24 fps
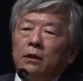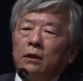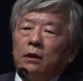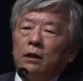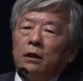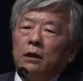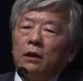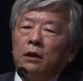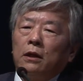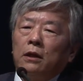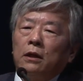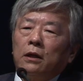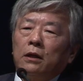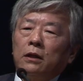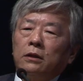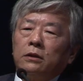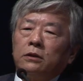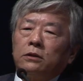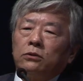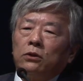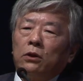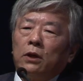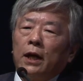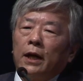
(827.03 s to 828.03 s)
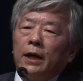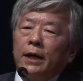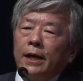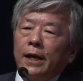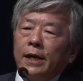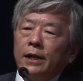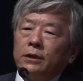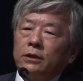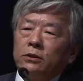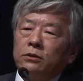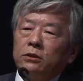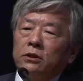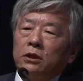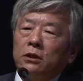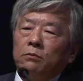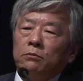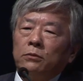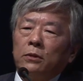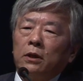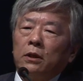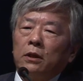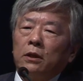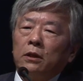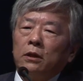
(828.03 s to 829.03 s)
So I asked him,
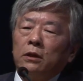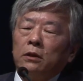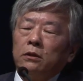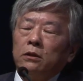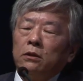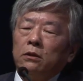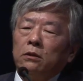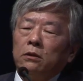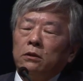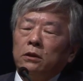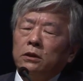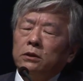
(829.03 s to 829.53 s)
you know,